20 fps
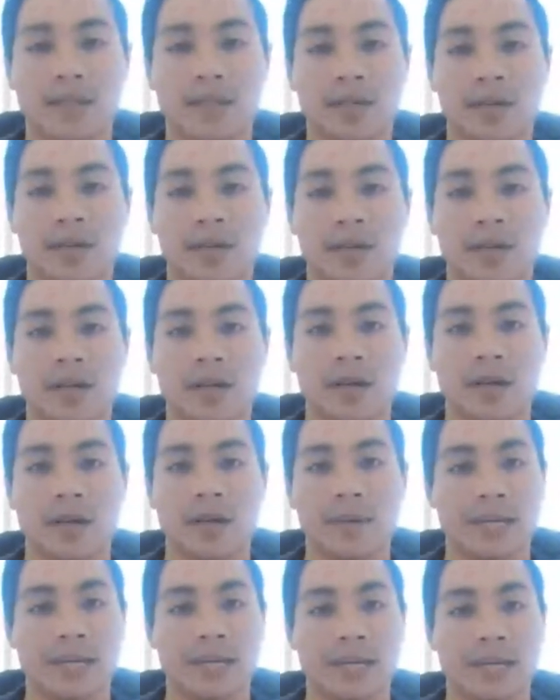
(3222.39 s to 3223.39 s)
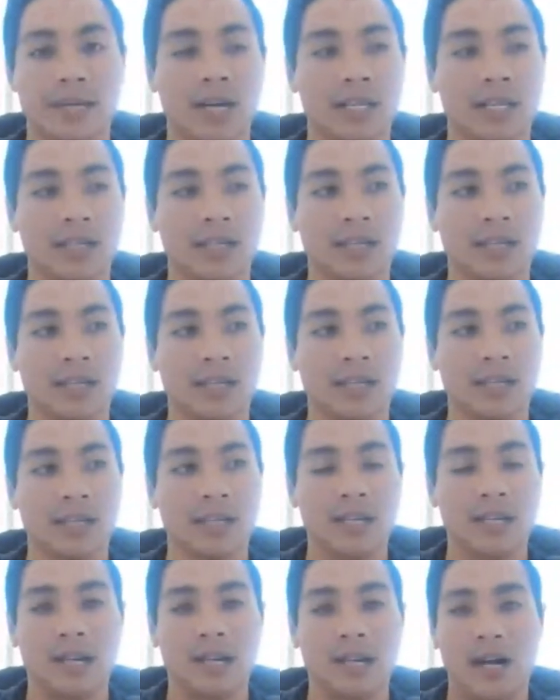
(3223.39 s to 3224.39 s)
I'm just going, oh my God.
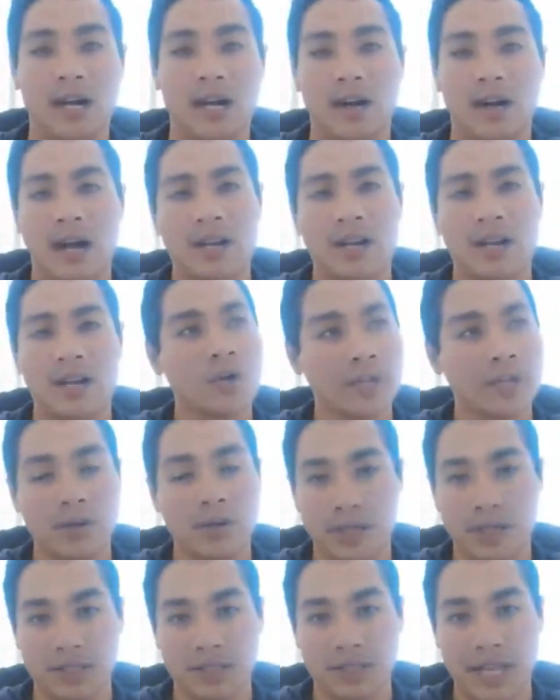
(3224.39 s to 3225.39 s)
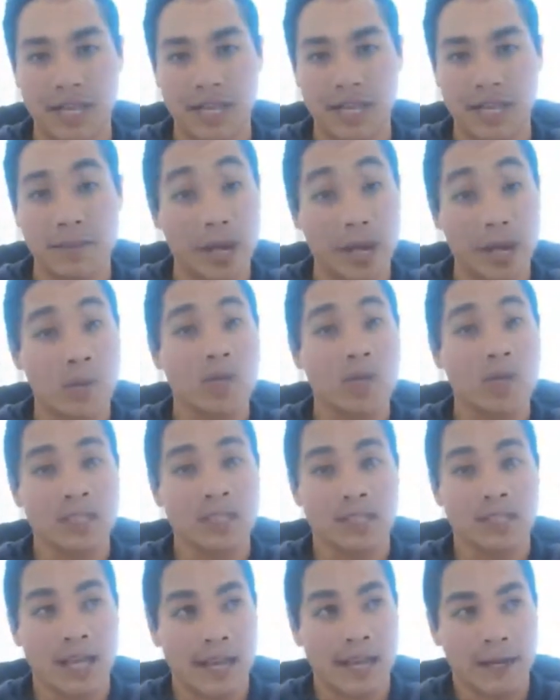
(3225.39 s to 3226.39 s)
I have no idea what to say, but I
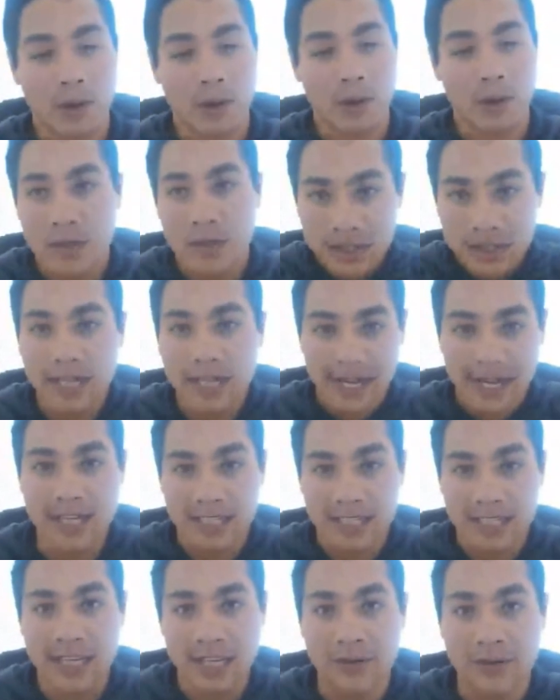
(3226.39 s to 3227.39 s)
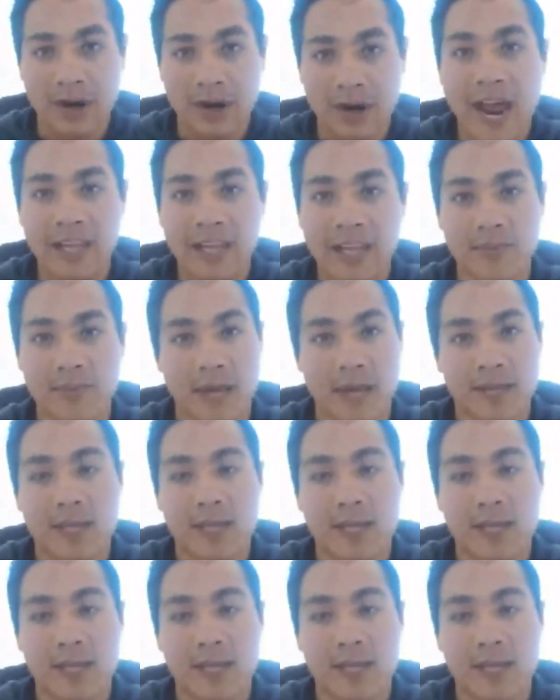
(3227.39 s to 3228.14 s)
wasn't like erratic.